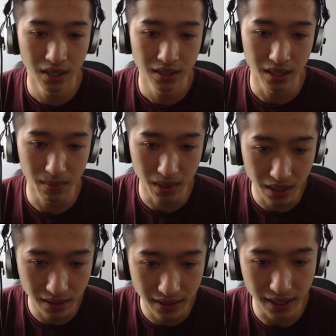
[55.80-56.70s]

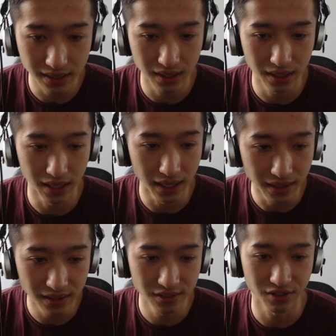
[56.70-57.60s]
semiconductor
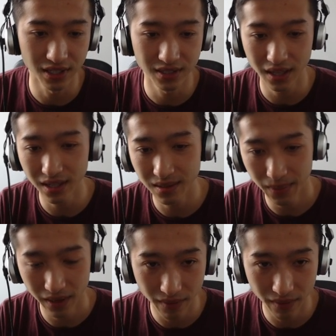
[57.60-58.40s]
industry. So that's a bit of